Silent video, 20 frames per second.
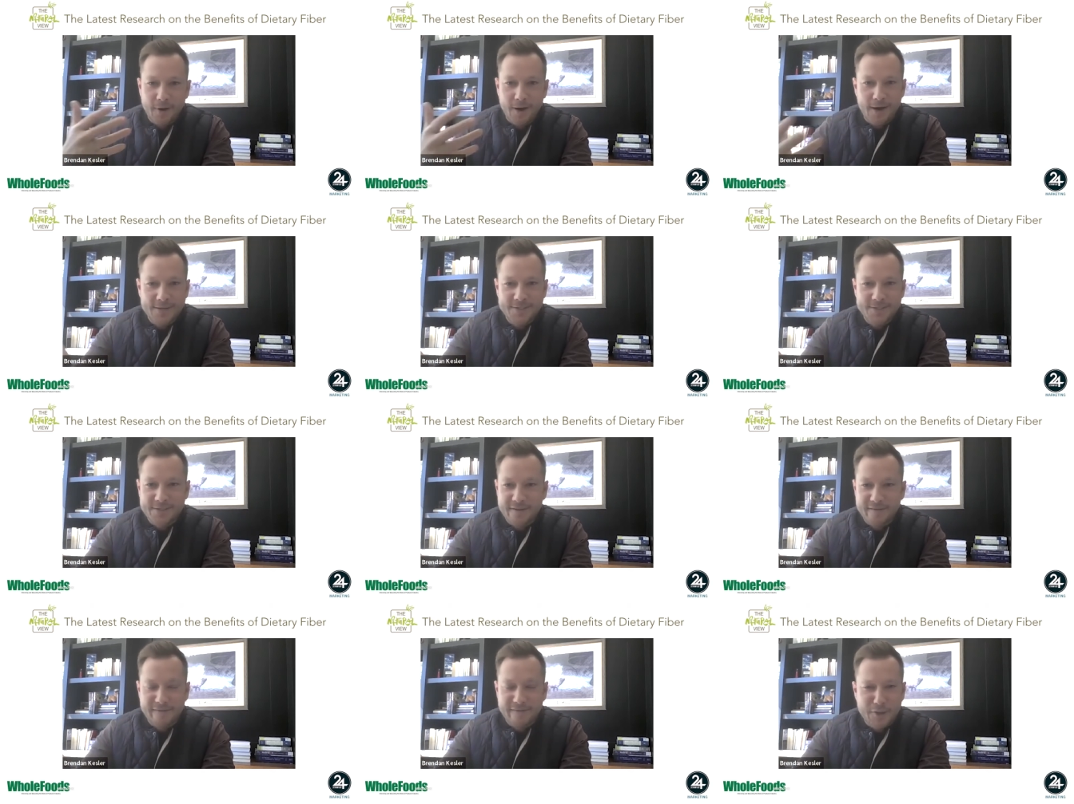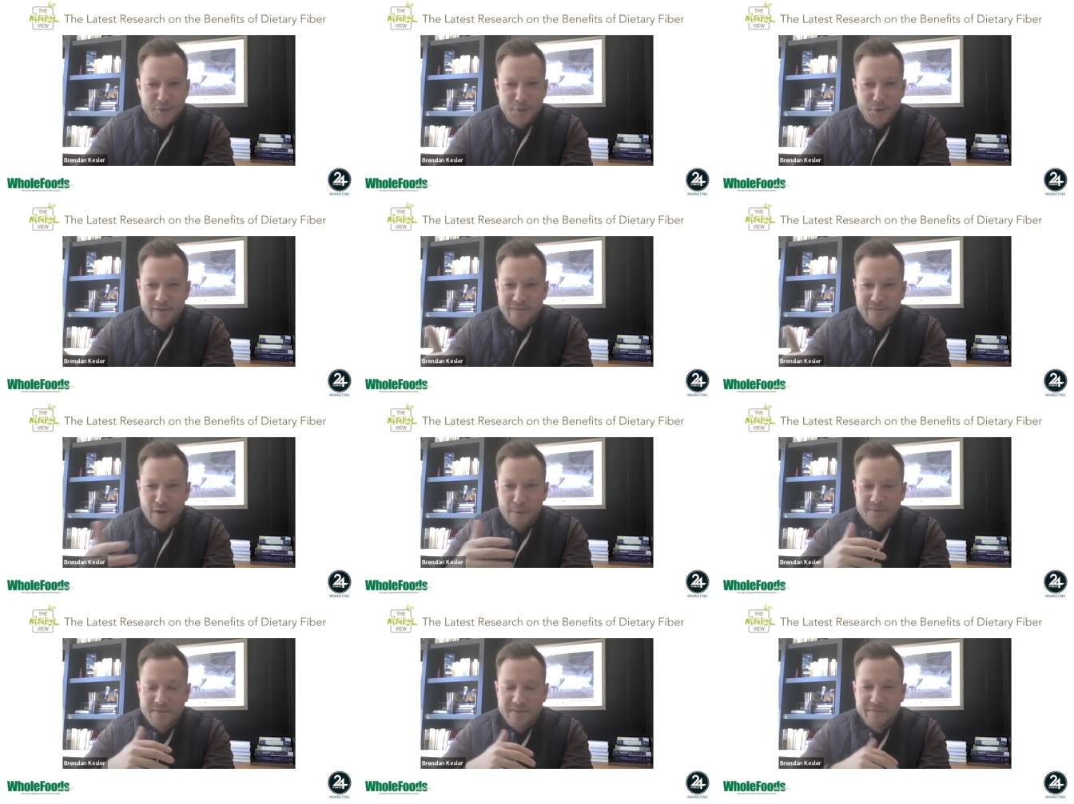us at Drunen
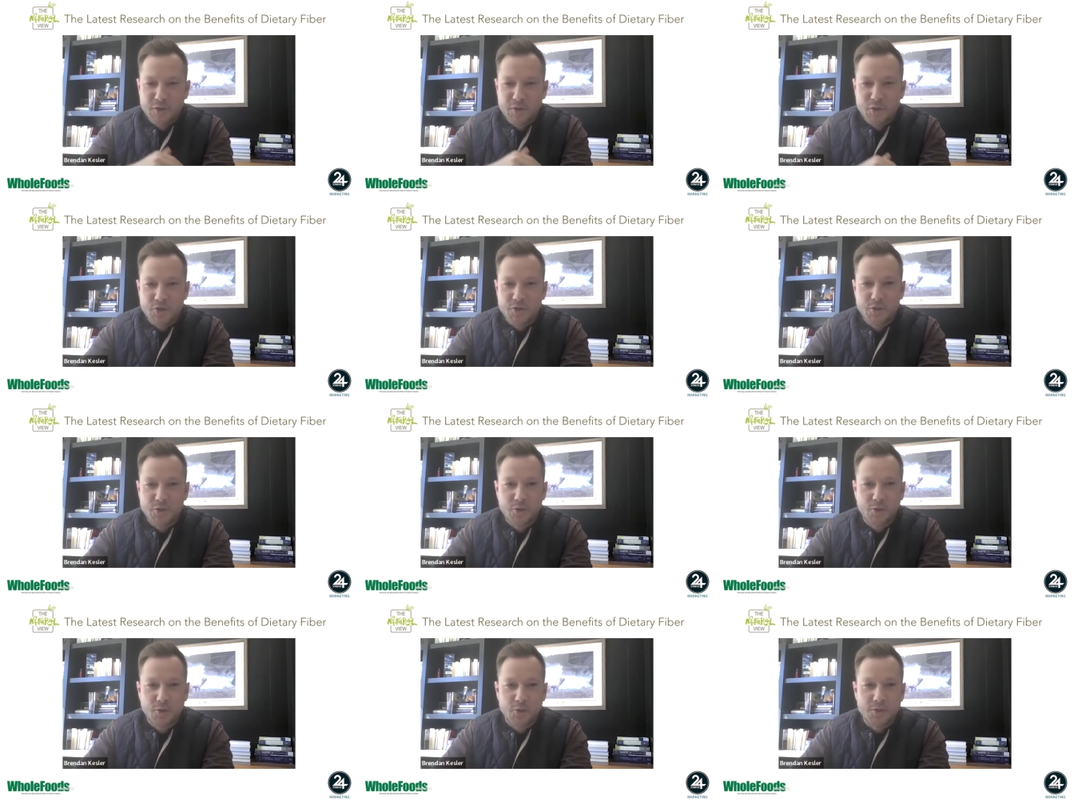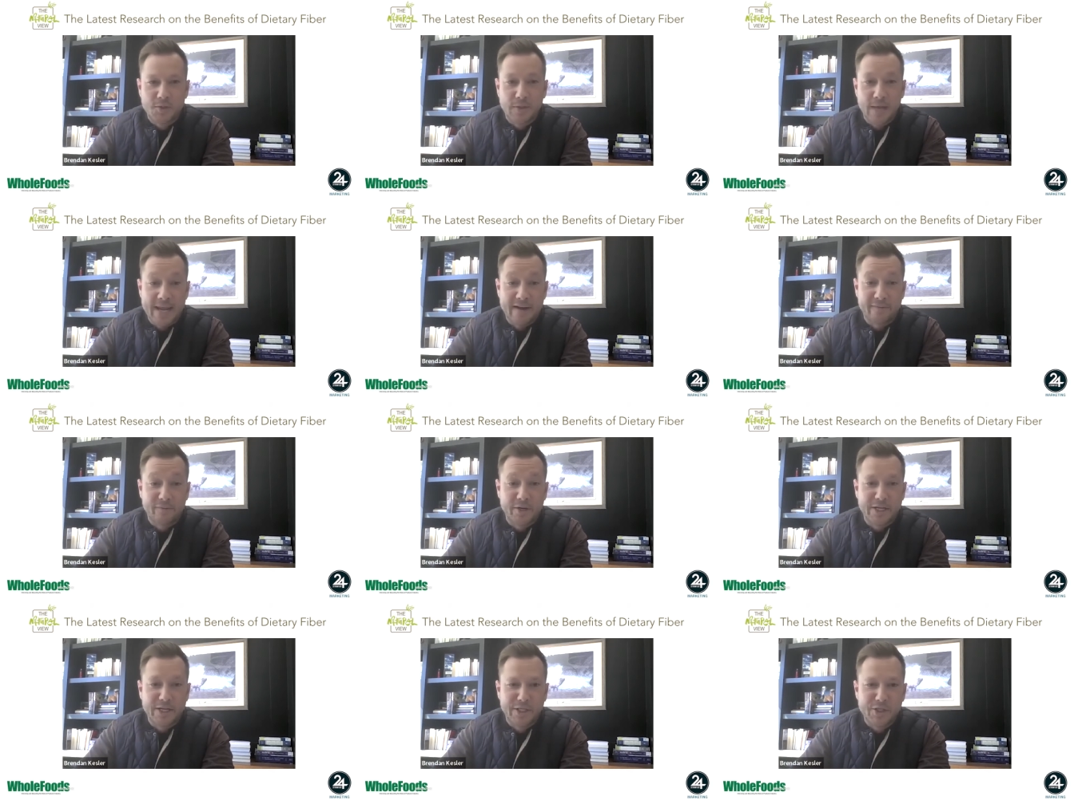Farms and FutureCeuticals, like
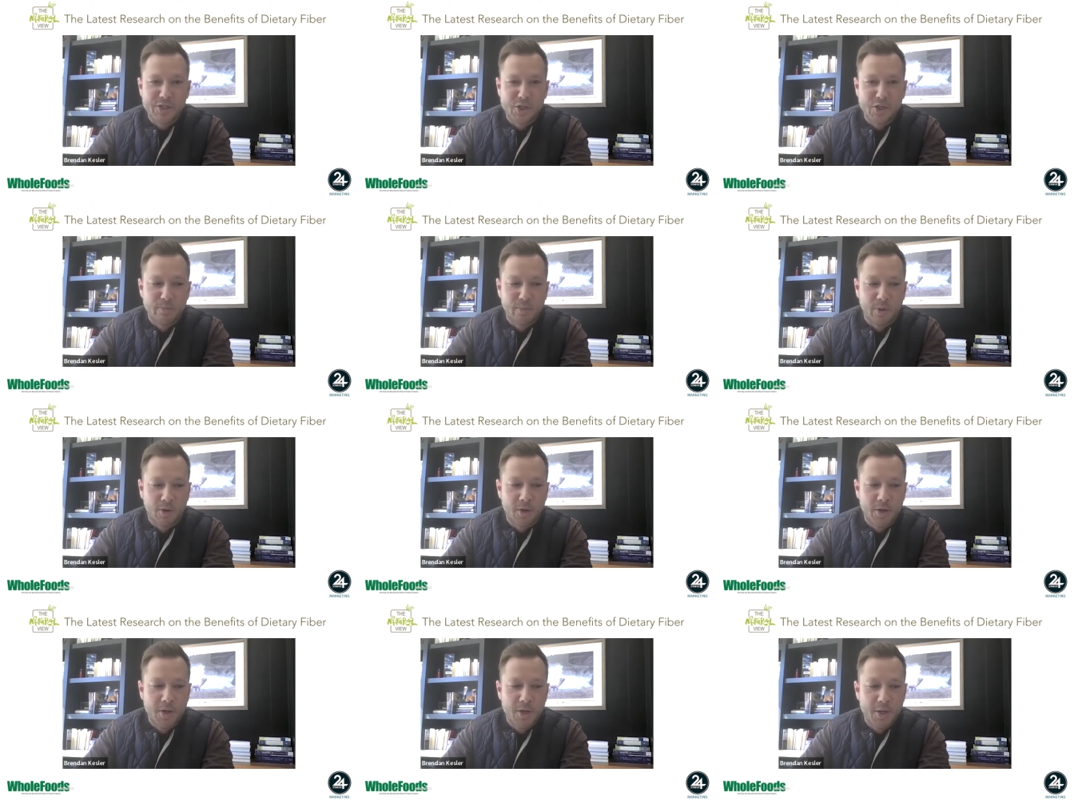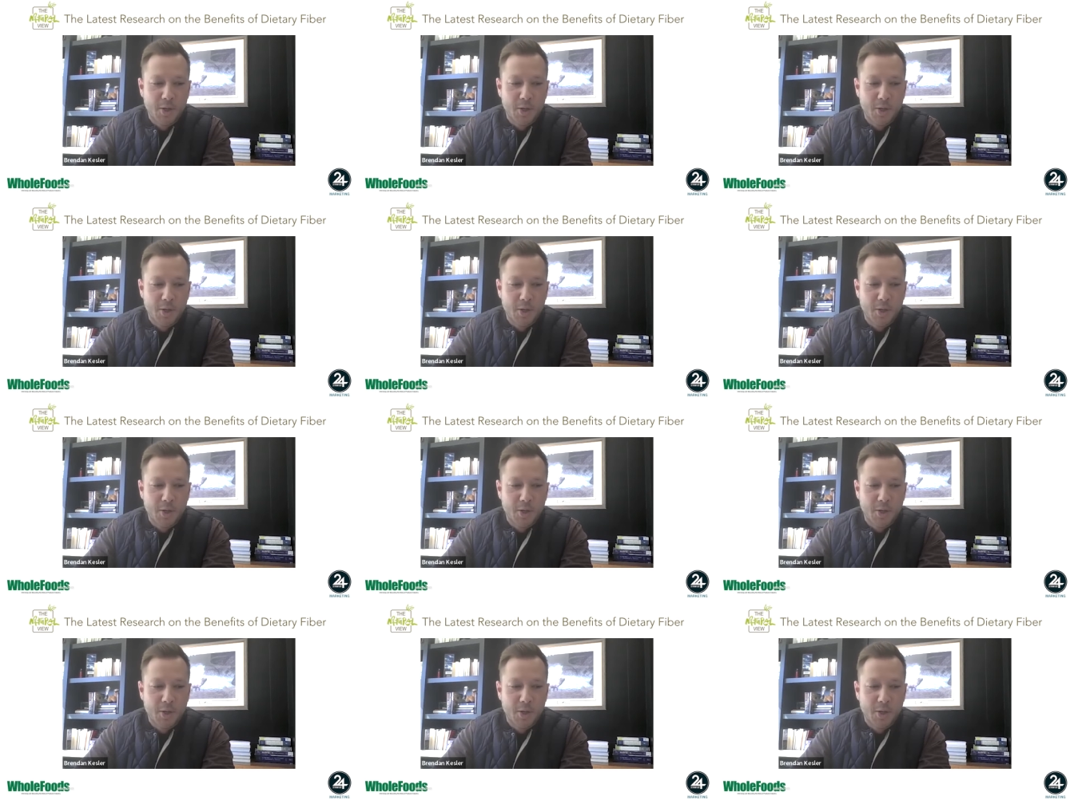every consumer,